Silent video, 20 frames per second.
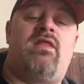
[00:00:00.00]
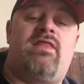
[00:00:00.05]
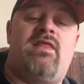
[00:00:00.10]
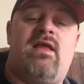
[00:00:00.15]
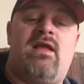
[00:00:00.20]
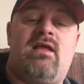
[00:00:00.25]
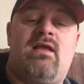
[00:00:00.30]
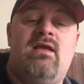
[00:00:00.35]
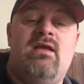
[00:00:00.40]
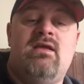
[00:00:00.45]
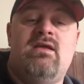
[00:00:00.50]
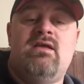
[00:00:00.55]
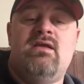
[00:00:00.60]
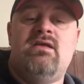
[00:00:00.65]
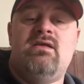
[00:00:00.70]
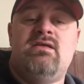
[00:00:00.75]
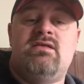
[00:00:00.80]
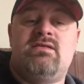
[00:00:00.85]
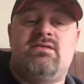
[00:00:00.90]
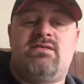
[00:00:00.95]
I think.
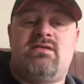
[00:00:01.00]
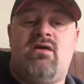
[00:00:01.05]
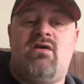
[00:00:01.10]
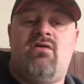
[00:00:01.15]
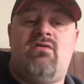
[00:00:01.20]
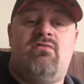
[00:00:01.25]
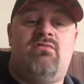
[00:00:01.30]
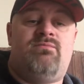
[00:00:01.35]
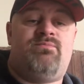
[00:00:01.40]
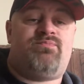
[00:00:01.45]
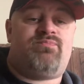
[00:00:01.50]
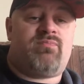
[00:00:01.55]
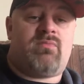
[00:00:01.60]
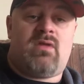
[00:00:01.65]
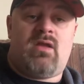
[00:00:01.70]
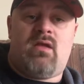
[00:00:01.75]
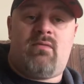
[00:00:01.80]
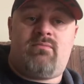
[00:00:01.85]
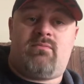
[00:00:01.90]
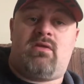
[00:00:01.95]
So,
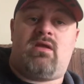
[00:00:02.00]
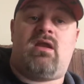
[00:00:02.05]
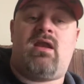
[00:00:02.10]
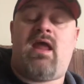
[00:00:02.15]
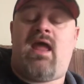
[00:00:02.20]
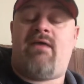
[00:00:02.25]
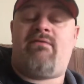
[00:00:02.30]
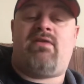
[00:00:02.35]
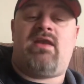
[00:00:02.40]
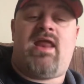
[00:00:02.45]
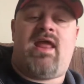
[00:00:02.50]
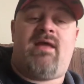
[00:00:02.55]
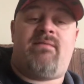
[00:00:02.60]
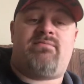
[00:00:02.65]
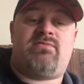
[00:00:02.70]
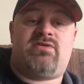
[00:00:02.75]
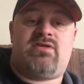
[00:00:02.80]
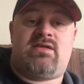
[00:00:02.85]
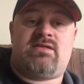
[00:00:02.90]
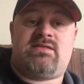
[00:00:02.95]
gonna have a
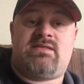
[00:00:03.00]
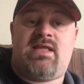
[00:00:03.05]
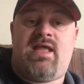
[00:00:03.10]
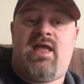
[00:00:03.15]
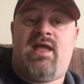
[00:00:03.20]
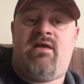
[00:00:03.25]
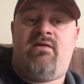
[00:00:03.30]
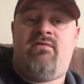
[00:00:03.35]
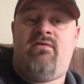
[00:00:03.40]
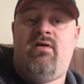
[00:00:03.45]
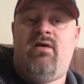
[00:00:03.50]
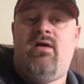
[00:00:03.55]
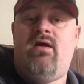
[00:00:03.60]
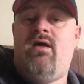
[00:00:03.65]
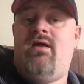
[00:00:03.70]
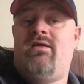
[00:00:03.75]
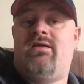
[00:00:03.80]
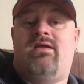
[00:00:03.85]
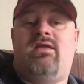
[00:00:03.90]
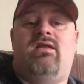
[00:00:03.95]
nap just now.
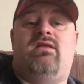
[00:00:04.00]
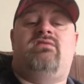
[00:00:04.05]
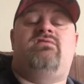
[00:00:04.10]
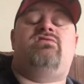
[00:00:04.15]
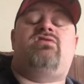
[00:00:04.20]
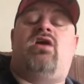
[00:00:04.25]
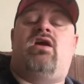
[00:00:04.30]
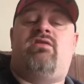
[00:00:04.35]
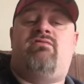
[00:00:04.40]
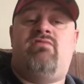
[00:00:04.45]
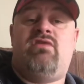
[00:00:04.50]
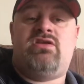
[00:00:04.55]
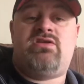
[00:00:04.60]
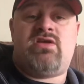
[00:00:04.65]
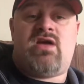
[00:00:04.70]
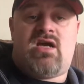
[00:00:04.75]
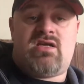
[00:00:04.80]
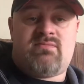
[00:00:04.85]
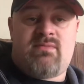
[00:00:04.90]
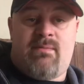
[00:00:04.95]
Gonna try and
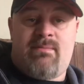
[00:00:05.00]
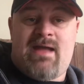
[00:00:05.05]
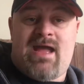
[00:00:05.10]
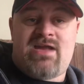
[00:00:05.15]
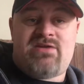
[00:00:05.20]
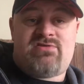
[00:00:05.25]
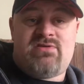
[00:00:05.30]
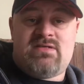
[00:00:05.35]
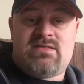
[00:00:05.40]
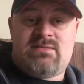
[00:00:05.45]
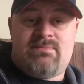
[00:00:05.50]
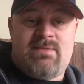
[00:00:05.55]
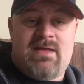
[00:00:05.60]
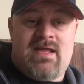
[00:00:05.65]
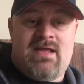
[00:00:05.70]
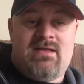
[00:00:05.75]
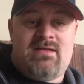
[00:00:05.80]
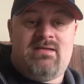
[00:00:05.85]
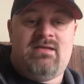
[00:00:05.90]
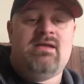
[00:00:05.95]
recharge my batteries a
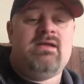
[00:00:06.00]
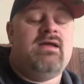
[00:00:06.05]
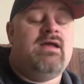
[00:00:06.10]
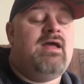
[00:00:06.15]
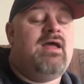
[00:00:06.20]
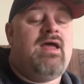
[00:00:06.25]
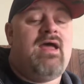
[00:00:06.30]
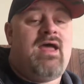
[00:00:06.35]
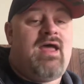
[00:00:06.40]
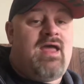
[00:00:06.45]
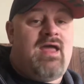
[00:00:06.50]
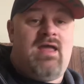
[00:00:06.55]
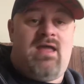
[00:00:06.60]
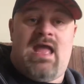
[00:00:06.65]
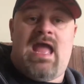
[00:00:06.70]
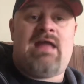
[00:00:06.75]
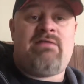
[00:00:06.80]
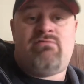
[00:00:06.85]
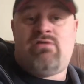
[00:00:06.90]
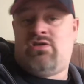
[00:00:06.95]
bit uh,
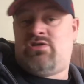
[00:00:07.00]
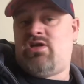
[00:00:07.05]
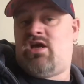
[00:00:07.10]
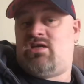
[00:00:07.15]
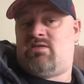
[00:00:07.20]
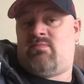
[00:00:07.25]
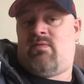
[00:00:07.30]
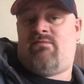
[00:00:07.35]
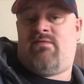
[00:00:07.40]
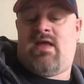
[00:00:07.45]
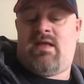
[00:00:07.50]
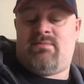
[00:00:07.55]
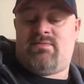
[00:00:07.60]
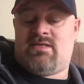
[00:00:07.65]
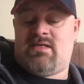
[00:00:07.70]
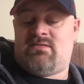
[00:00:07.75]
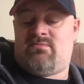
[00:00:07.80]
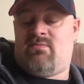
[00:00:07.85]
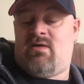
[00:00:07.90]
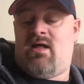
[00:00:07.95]
and recharge my
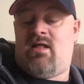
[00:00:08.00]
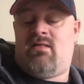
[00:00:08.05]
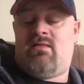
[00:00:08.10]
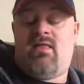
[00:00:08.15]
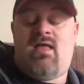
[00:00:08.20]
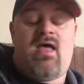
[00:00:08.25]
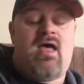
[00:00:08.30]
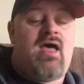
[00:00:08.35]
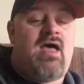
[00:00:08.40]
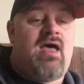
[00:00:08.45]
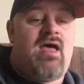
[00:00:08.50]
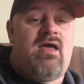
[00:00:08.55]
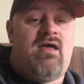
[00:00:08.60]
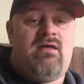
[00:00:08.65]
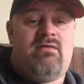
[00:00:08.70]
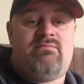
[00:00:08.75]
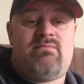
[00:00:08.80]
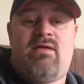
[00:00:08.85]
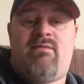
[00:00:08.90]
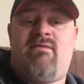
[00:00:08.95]
vapes as well.
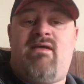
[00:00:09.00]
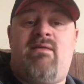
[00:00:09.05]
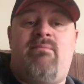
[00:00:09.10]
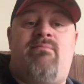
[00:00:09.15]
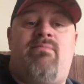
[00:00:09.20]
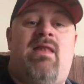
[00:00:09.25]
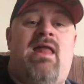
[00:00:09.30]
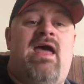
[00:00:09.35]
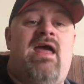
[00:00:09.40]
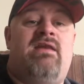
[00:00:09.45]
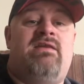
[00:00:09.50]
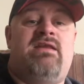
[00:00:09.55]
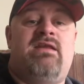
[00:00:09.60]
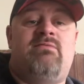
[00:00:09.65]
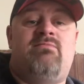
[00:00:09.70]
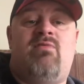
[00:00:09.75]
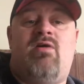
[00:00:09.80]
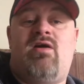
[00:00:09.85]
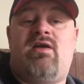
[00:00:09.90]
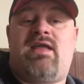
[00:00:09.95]
Uh, my vape plan
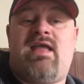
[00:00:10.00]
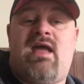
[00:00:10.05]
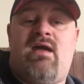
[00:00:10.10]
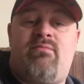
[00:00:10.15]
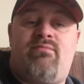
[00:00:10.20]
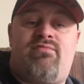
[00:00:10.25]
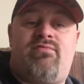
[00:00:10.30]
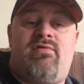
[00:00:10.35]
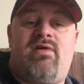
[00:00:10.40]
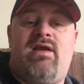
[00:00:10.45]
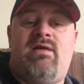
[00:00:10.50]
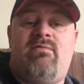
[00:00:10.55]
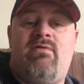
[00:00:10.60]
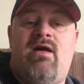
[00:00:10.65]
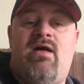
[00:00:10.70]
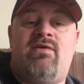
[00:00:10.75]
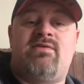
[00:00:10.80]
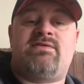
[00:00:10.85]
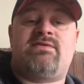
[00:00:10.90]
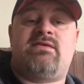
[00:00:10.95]
did work out pretty
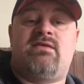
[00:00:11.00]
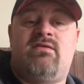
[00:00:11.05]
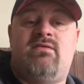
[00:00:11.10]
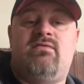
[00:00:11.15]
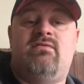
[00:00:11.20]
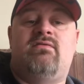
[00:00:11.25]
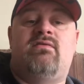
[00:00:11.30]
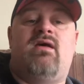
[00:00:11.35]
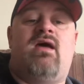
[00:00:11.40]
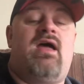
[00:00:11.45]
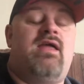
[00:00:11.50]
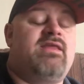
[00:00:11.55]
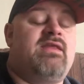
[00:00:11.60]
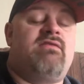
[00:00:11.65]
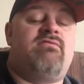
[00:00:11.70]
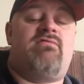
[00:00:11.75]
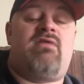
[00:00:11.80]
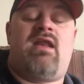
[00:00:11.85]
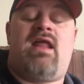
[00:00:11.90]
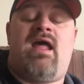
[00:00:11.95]
well, so I
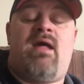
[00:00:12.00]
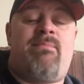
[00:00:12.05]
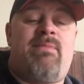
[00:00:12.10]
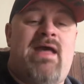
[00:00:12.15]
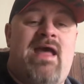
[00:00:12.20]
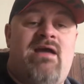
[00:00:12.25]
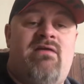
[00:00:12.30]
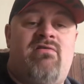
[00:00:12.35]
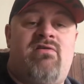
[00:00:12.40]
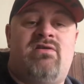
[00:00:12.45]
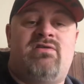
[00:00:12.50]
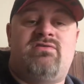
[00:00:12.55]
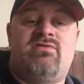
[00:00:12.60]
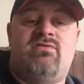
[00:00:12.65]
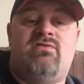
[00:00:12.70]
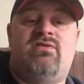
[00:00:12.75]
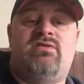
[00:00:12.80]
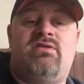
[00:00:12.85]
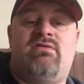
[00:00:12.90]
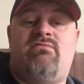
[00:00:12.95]
didn't run out of power at
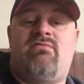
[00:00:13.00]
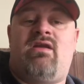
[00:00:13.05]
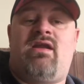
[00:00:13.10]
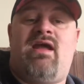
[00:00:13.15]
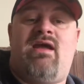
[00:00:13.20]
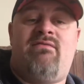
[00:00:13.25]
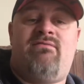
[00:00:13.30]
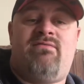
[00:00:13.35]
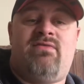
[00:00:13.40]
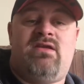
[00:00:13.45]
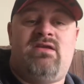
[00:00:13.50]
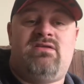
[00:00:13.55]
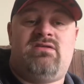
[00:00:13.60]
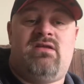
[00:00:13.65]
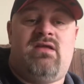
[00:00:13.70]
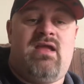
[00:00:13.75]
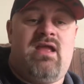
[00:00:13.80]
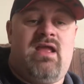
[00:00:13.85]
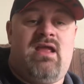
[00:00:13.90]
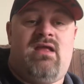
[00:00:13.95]
all, didn't run out of
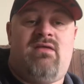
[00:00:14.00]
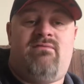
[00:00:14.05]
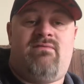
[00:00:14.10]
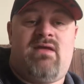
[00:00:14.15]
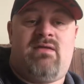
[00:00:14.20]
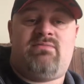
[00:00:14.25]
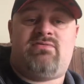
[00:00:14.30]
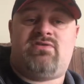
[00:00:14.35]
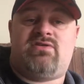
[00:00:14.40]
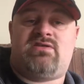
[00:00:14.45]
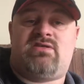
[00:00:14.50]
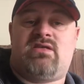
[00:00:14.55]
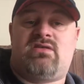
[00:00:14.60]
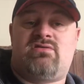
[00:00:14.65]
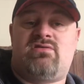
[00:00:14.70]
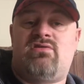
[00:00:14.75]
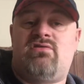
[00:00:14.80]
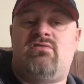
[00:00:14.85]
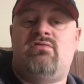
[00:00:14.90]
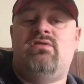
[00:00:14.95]
vape juice
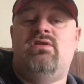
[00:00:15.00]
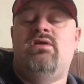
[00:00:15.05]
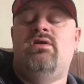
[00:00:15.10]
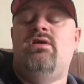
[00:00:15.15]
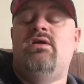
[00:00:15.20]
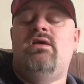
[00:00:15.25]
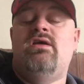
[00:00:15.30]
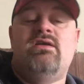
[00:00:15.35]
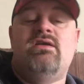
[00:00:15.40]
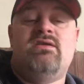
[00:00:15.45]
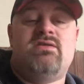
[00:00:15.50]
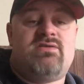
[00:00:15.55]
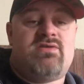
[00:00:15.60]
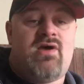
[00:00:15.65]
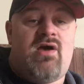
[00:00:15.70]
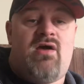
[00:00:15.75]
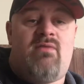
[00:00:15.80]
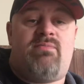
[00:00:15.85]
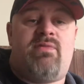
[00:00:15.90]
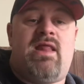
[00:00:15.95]
at all.
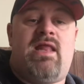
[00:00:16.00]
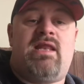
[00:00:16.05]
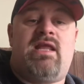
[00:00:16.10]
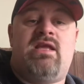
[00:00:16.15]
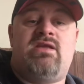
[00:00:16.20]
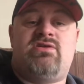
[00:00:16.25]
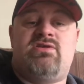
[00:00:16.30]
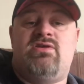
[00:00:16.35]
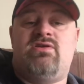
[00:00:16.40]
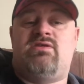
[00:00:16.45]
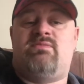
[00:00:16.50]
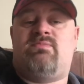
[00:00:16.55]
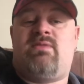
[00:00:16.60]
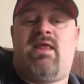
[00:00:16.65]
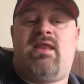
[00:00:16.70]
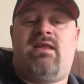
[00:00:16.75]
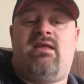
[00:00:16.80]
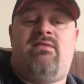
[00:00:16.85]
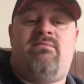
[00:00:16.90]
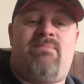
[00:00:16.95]
So plenty of juice,
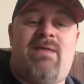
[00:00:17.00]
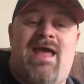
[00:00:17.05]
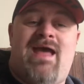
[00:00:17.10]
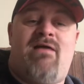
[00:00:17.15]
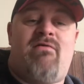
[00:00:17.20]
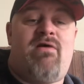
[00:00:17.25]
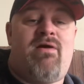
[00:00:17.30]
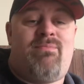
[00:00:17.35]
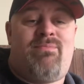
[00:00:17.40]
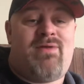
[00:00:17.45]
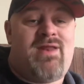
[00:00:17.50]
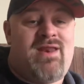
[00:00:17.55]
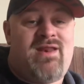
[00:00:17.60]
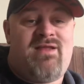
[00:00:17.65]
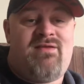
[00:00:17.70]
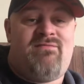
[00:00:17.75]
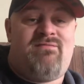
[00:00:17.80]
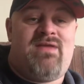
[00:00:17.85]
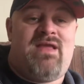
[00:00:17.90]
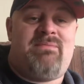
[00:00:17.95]
plenty of power,
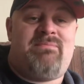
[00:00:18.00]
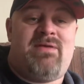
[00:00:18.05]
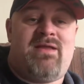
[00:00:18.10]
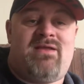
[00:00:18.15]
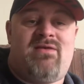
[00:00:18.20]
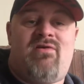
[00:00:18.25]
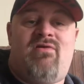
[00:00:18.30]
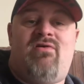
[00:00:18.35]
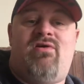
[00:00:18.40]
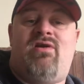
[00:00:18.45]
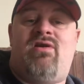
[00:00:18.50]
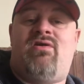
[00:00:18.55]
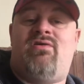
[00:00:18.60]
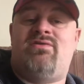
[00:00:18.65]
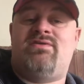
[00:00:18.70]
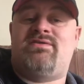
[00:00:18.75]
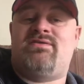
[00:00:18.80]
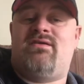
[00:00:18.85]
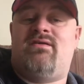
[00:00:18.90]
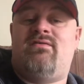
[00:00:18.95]
plenty of vaping going
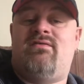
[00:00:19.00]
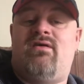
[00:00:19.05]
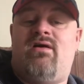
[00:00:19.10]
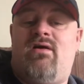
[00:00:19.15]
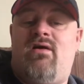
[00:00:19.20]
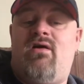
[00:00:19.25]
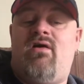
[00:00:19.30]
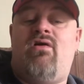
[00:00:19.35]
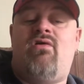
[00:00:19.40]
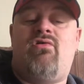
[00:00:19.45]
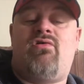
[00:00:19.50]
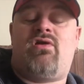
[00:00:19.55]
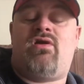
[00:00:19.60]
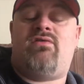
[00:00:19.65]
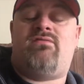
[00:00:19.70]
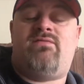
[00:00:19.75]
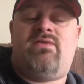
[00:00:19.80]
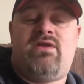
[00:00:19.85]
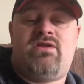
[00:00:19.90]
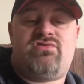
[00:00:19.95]
on. So all
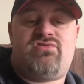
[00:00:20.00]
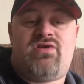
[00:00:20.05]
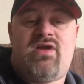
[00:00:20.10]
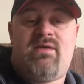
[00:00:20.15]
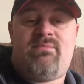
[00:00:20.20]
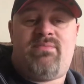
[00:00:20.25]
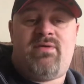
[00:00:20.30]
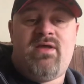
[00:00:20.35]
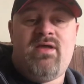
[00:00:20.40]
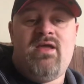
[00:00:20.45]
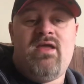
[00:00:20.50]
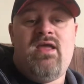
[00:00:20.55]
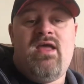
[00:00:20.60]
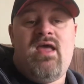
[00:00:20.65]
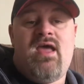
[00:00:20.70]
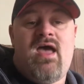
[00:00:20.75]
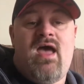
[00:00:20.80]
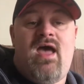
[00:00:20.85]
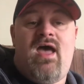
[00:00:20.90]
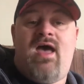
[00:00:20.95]
good for the trip.
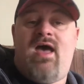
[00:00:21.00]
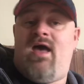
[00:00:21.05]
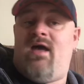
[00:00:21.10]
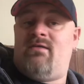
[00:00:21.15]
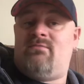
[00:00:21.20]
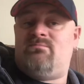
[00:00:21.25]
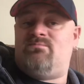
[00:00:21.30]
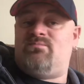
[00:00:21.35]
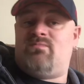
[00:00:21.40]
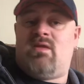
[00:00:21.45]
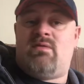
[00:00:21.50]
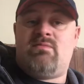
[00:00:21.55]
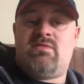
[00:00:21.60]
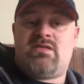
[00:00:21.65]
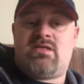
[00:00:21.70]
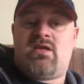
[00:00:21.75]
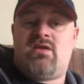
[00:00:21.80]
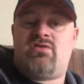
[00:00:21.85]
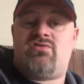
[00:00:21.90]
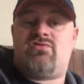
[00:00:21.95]
Uh, it
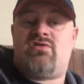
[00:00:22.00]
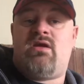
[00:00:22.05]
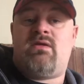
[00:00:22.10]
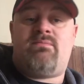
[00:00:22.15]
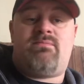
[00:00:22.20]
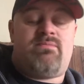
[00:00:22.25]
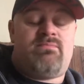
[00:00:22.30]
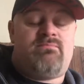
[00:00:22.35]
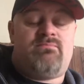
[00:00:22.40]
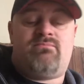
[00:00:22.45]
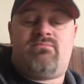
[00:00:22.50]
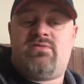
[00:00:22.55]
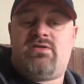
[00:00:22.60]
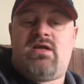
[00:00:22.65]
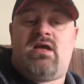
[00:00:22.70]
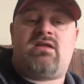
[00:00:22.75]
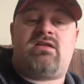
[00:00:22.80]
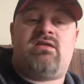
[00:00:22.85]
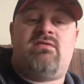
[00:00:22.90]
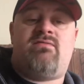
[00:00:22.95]
was a good trip,
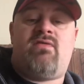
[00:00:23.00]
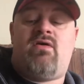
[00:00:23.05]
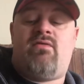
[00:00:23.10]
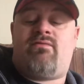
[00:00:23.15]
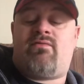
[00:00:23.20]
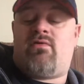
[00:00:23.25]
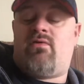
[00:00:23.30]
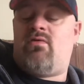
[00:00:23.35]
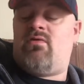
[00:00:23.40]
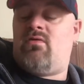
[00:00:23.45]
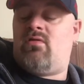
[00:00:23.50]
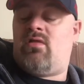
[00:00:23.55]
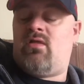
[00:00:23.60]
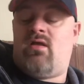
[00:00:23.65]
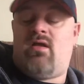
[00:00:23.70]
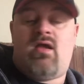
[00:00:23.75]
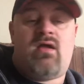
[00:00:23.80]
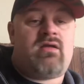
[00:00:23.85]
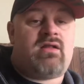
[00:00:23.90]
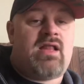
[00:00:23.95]
productive overall.
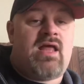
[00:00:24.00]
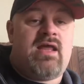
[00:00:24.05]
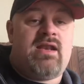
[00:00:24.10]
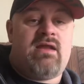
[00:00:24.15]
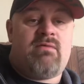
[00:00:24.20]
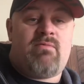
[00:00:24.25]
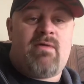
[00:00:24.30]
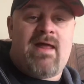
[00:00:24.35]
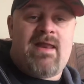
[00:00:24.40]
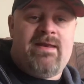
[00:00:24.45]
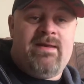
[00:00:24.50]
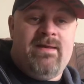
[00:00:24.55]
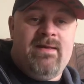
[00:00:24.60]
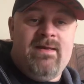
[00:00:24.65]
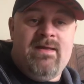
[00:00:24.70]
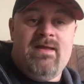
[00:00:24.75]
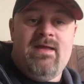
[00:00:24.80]
I'm glad I went.